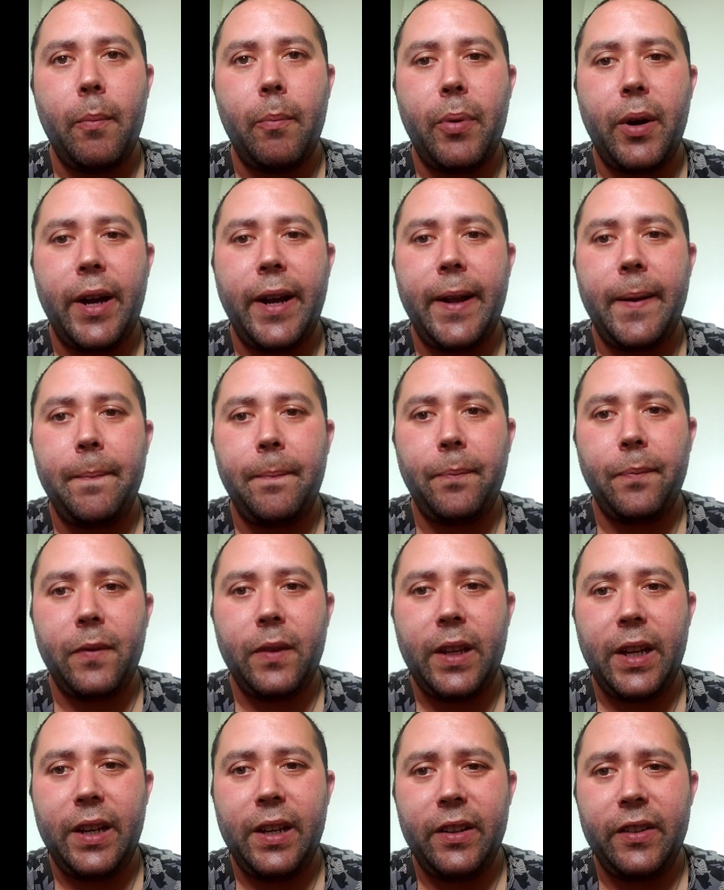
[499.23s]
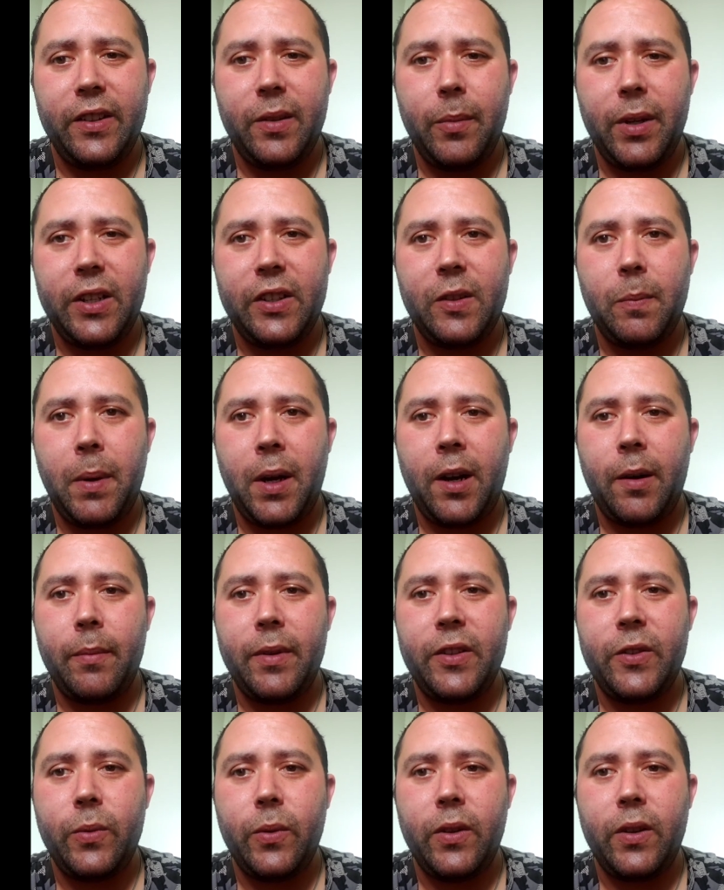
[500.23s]
But they did some
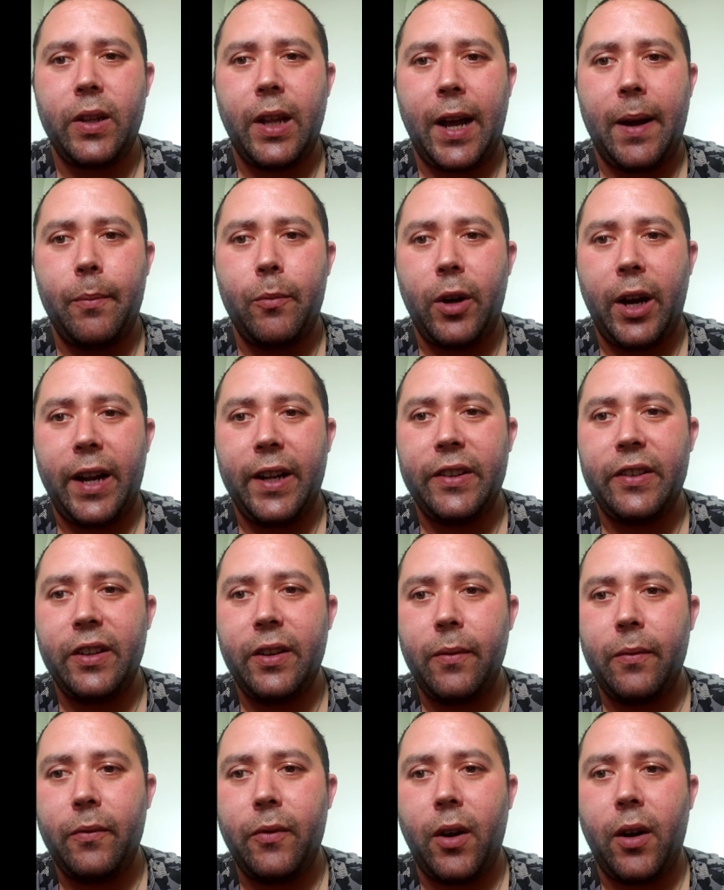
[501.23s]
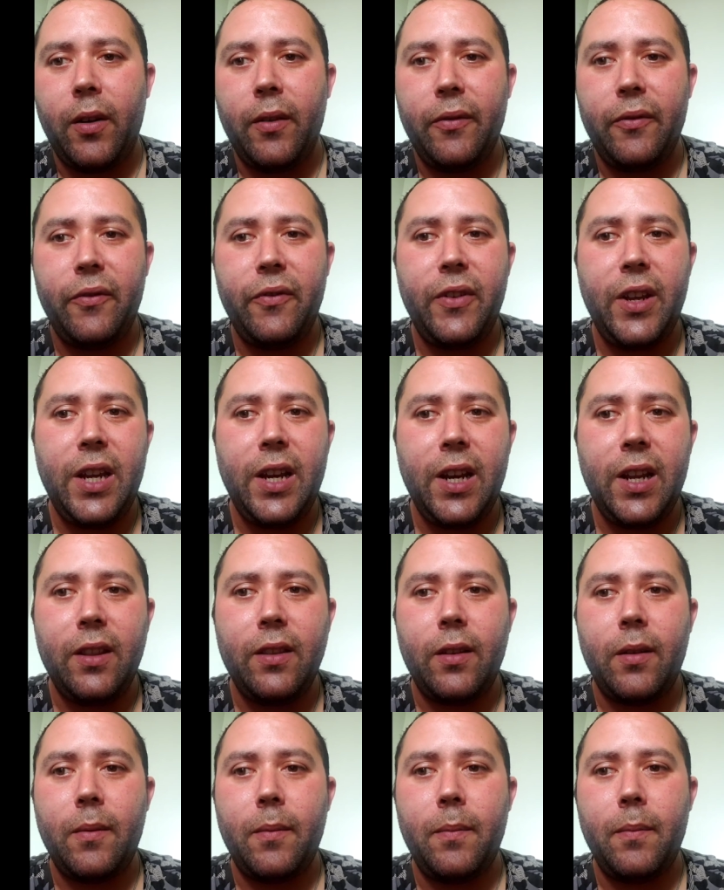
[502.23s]
experiments with lab rats that involved
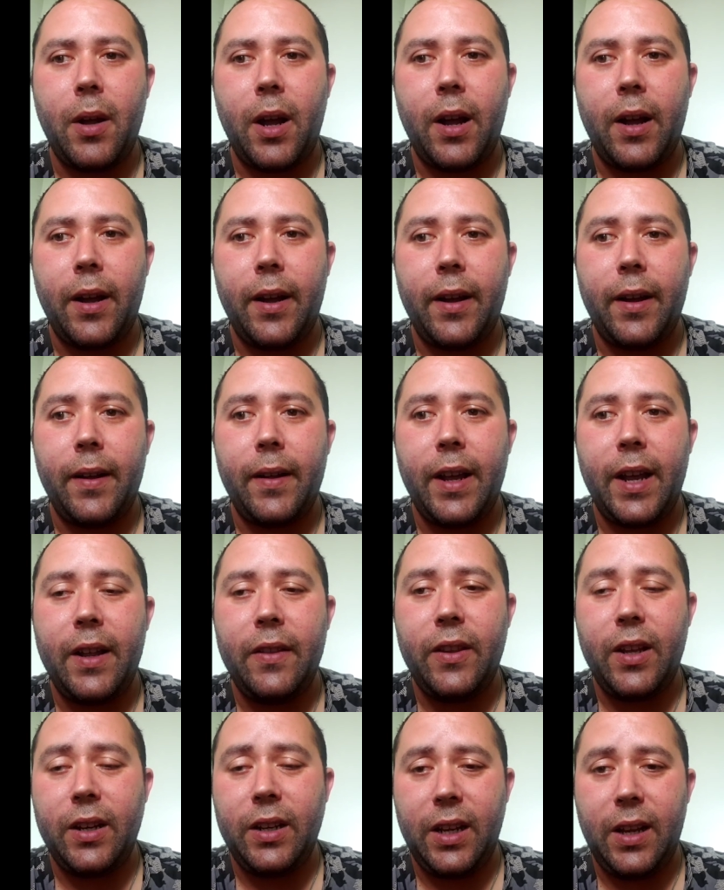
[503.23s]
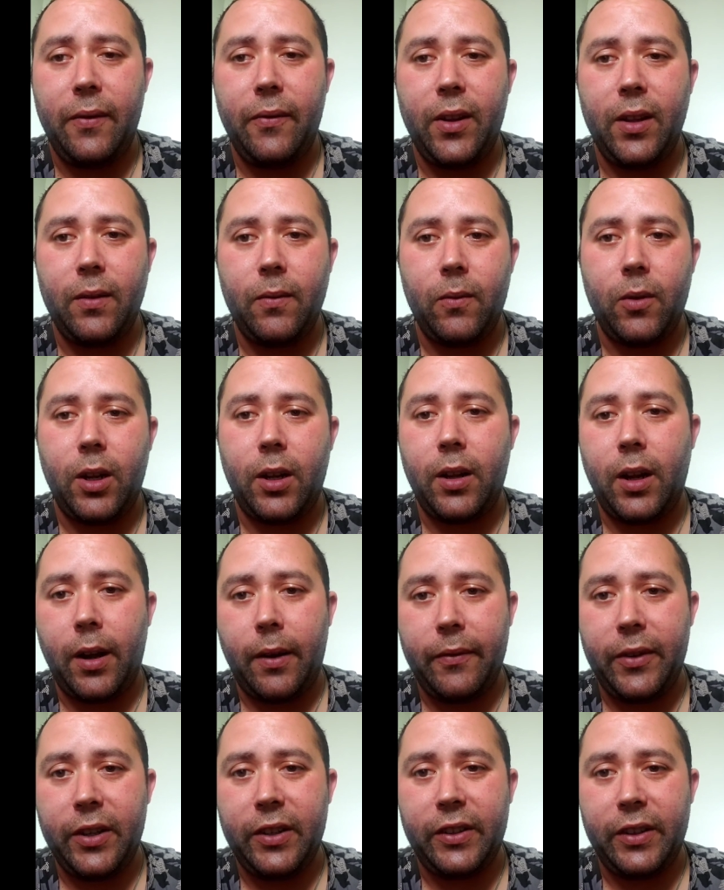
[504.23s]
feeding them and then giving, well,
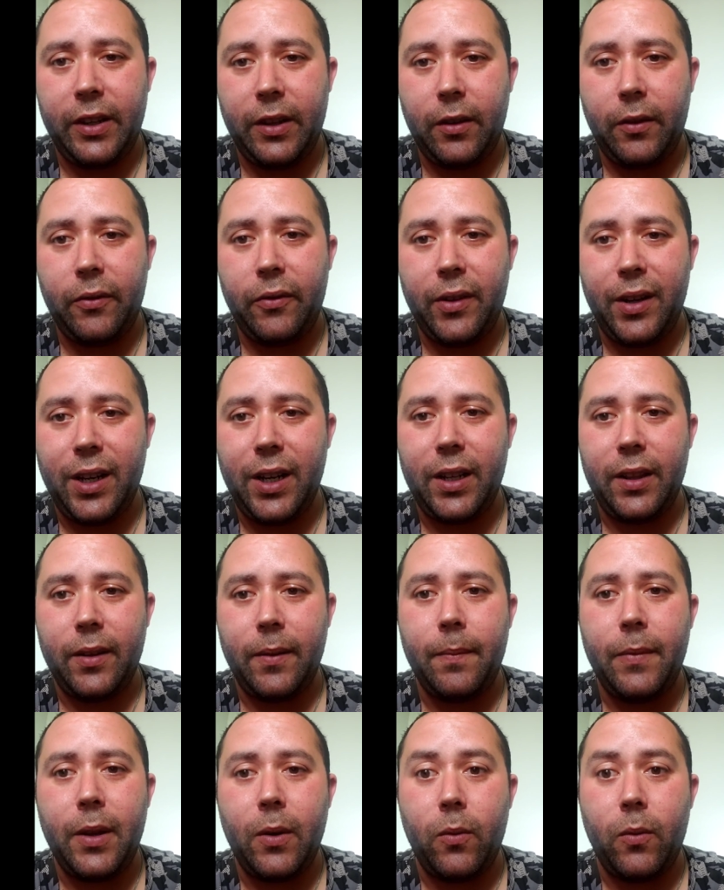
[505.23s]
obviously they're feeding them.